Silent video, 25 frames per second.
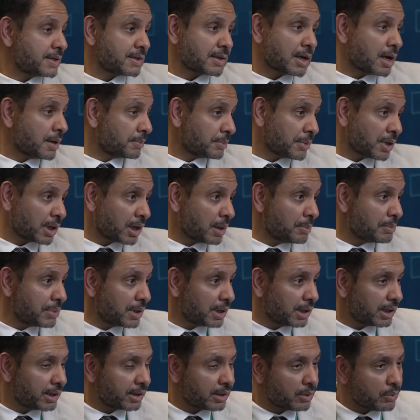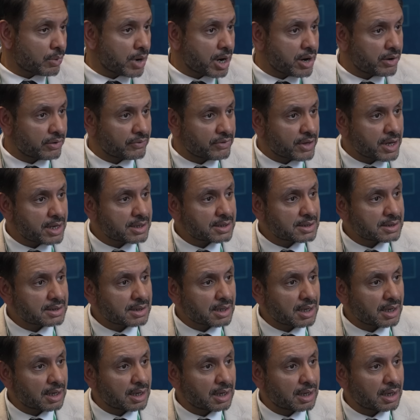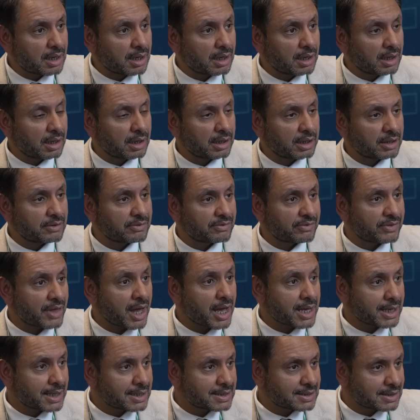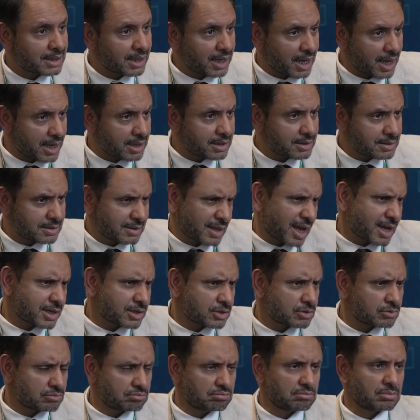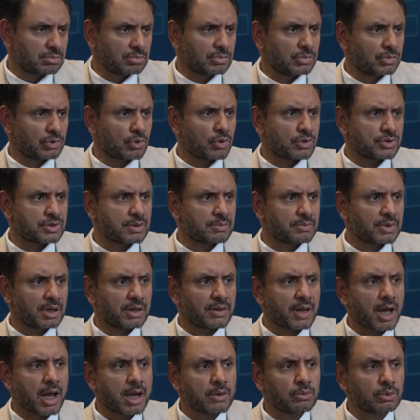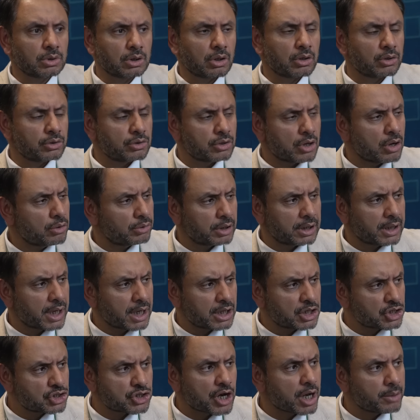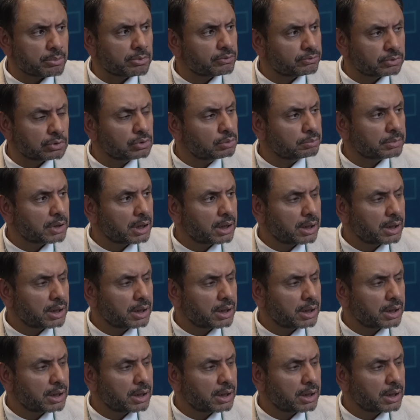I'm completely unaware of this. If that is the case, that is not something that I would condone in any shape or